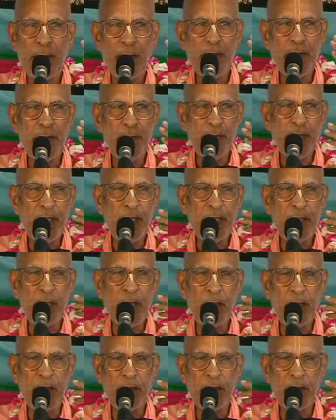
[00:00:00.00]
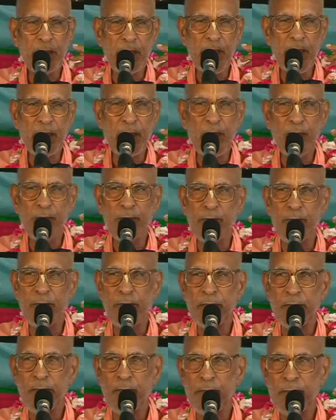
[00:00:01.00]
met me at the time of
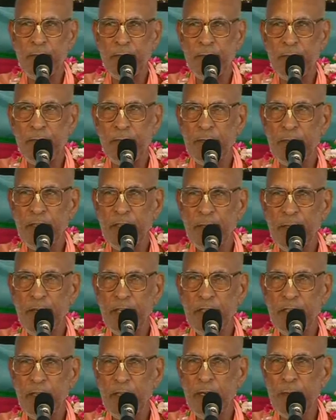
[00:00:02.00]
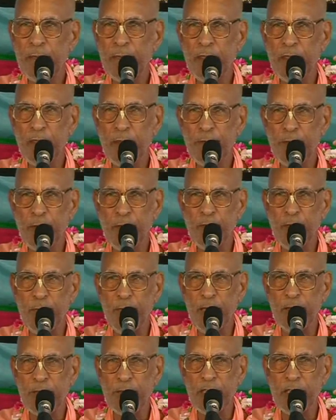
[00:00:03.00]
departure of Srila
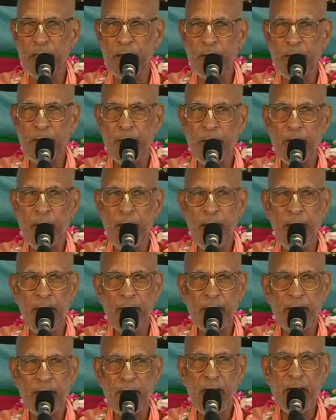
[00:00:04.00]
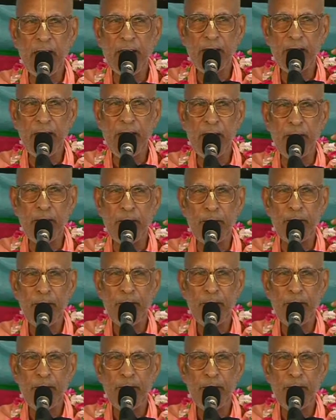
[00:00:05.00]
Prabhupada, but at that time,